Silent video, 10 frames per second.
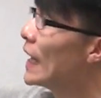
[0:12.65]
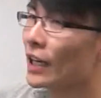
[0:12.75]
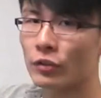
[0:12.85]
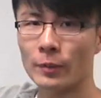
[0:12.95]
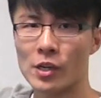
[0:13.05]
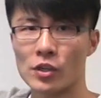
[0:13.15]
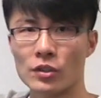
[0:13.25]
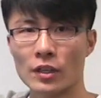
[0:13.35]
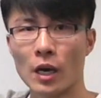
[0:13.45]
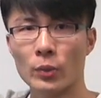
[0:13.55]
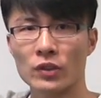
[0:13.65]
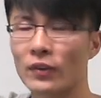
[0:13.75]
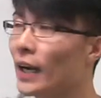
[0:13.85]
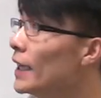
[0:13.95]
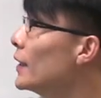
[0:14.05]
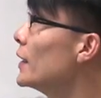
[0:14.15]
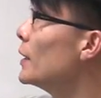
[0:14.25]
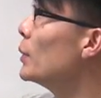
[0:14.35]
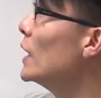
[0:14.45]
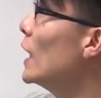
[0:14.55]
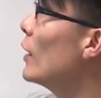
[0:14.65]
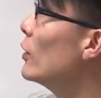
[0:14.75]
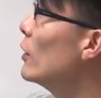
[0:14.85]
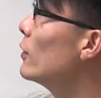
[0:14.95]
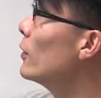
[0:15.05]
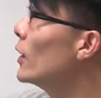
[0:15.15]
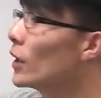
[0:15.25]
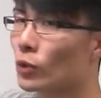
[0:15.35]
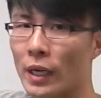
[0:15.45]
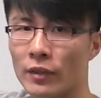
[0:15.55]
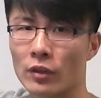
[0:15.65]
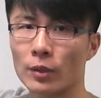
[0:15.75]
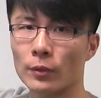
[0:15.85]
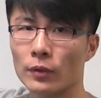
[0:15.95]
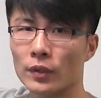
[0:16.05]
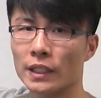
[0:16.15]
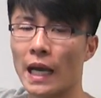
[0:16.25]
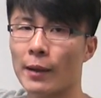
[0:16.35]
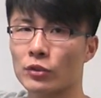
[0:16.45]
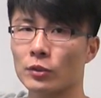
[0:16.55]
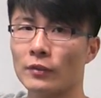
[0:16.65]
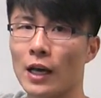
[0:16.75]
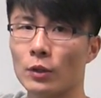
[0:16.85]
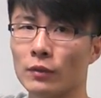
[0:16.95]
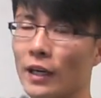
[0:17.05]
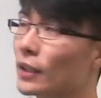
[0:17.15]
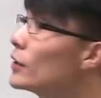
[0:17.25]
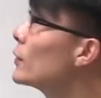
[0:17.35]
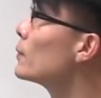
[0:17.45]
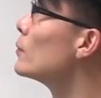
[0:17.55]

that information to help us find the PDF of another random variable, the absolute value of x?